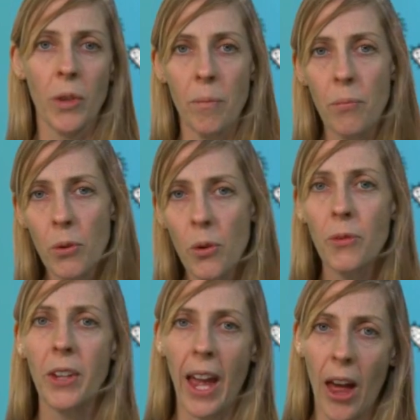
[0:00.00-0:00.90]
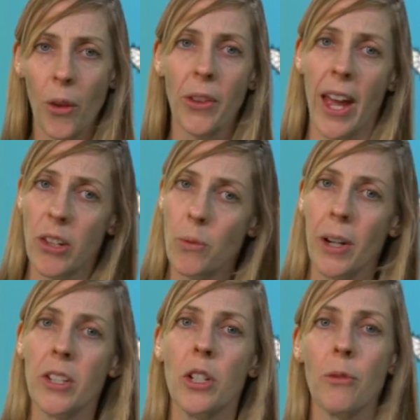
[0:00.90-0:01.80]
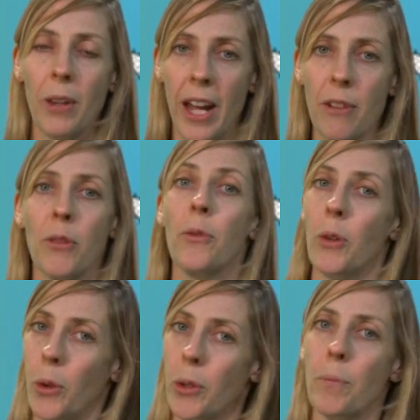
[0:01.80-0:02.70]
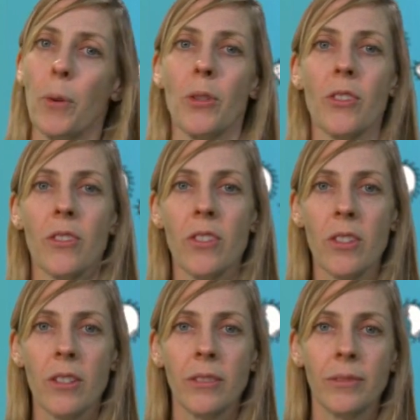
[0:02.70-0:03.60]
to improve the health and quality of life of older persons.